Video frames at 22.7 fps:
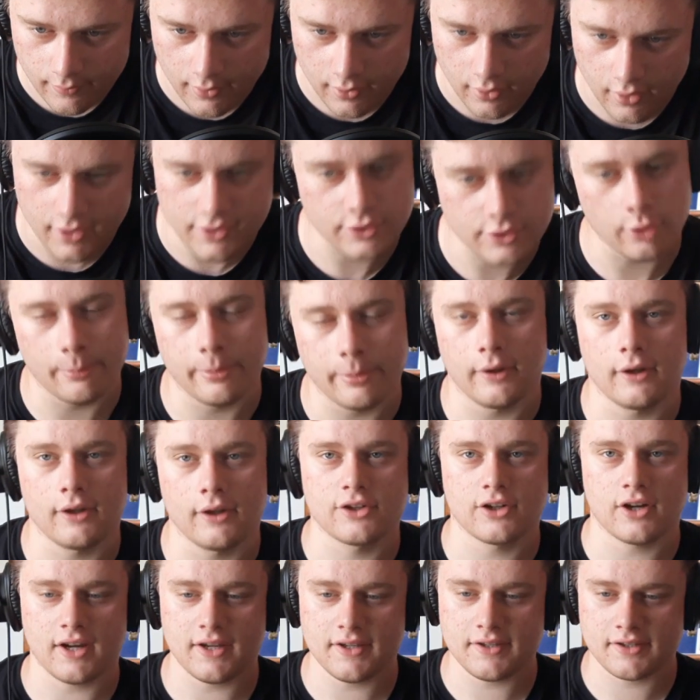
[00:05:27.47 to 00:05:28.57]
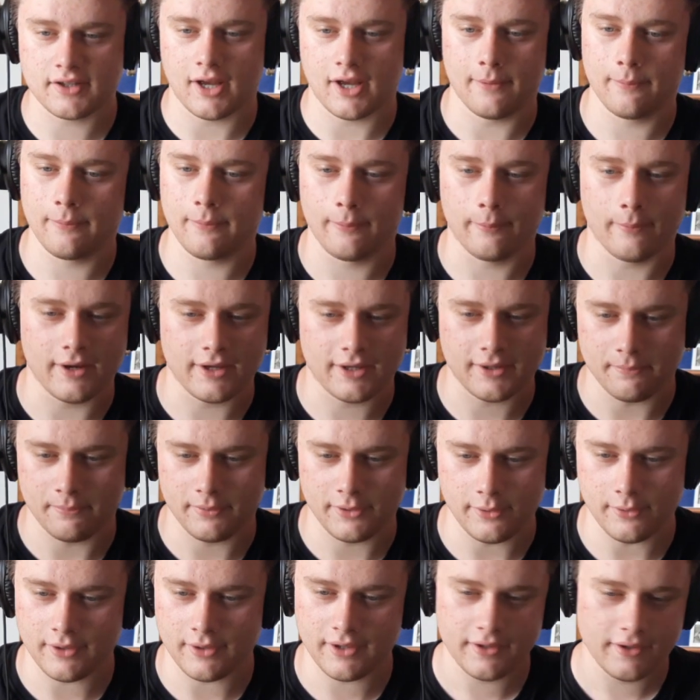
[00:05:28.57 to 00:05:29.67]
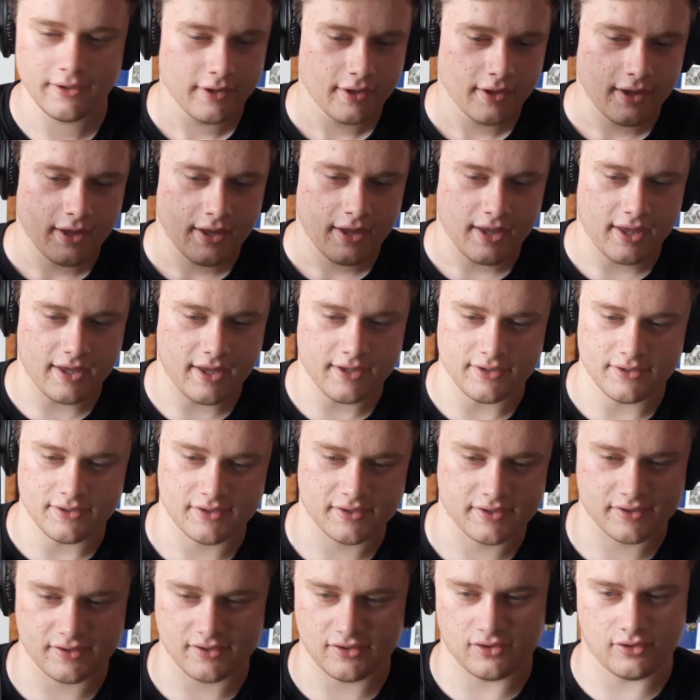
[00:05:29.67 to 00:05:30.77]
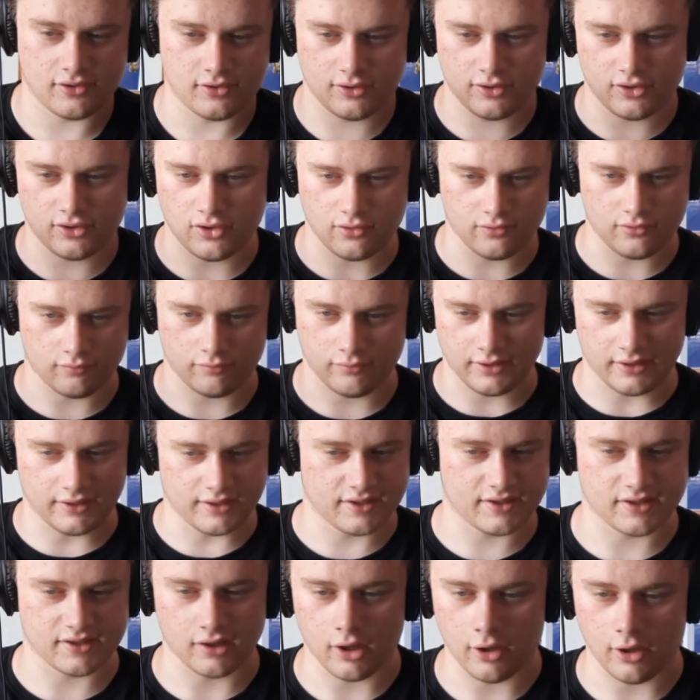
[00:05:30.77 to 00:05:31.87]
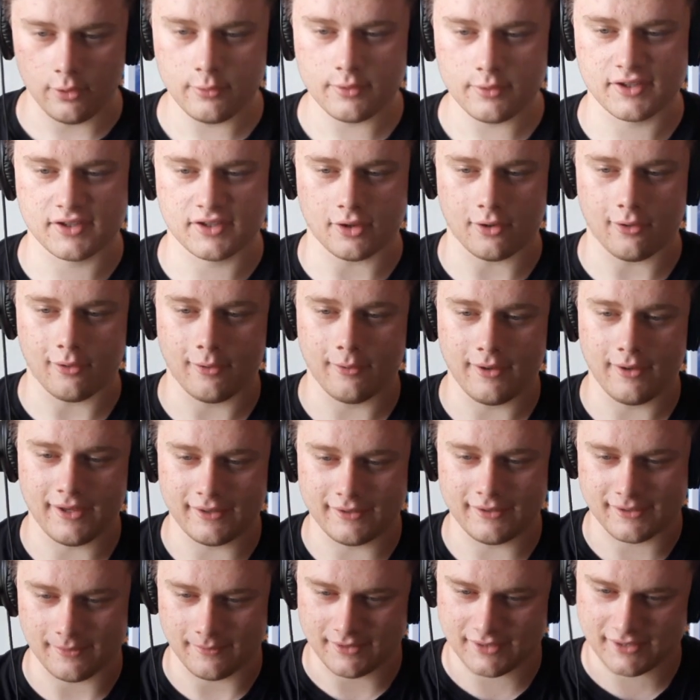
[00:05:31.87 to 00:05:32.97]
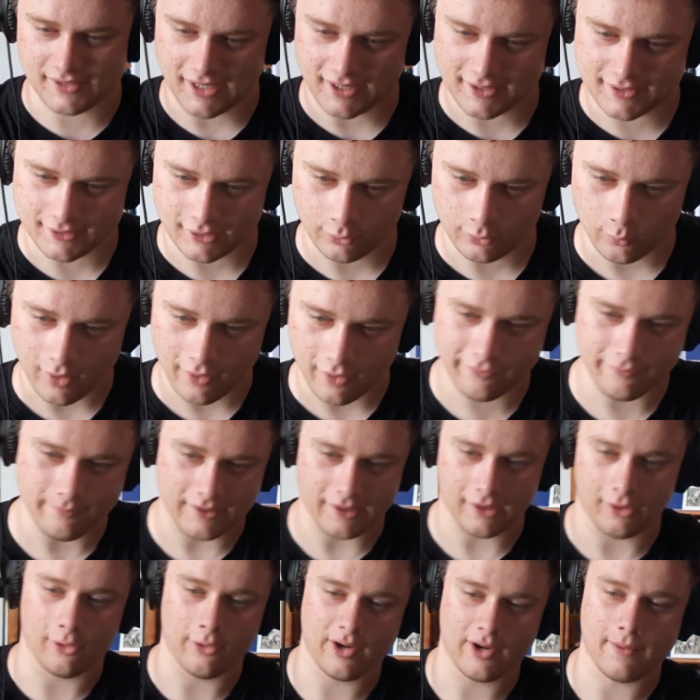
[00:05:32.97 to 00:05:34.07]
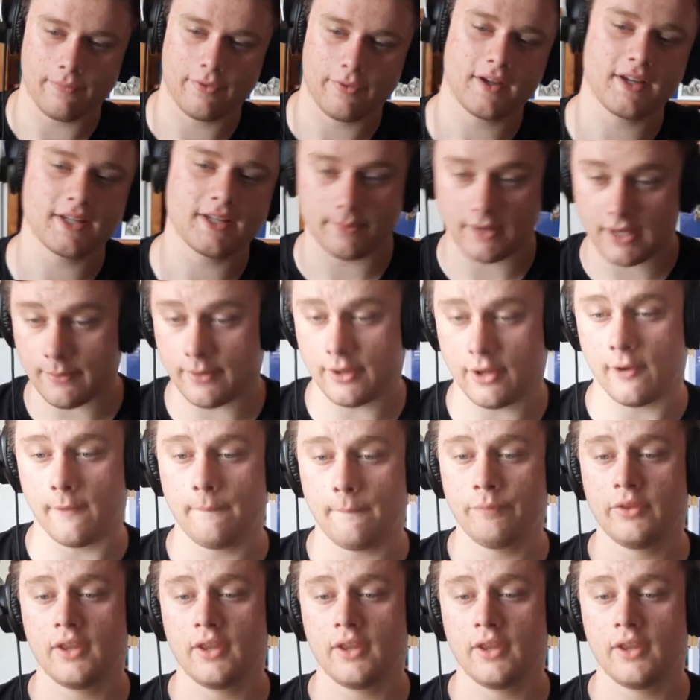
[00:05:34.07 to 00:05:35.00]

I do apologize. My computer is really slow, so it sometimes takes a little while for me to load up things. But here we go.